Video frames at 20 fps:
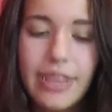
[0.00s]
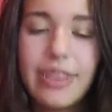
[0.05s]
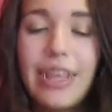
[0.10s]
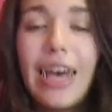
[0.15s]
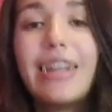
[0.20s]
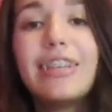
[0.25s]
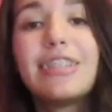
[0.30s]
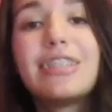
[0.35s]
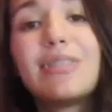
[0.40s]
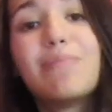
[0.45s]

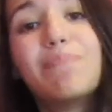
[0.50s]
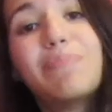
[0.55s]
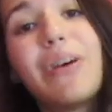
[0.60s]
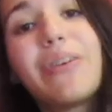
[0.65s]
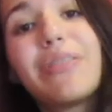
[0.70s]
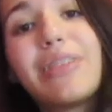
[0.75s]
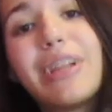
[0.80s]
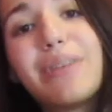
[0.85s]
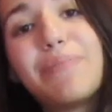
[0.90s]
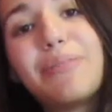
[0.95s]
That is the
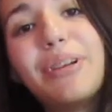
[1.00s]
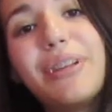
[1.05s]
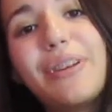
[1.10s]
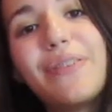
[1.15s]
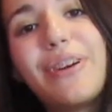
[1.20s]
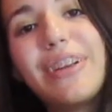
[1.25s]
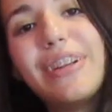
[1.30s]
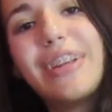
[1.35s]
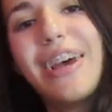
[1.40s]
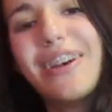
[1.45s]
book that I'm reading
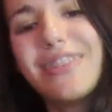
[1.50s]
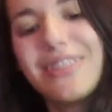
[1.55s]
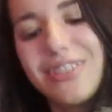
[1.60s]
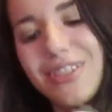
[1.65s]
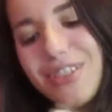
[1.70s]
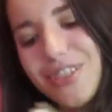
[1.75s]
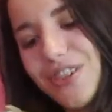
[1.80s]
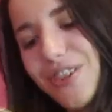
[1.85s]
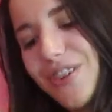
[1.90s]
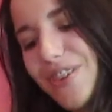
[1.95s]
right now, so
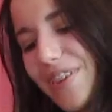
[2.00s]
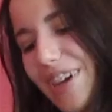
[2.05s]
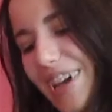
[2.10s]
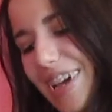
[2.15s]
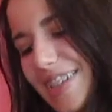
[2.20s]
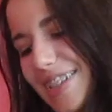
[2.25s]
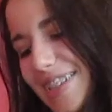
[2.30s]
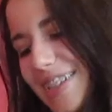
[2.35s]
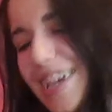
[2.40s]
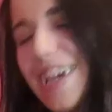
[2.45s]
I'll show you
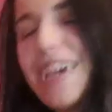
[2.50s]
guys.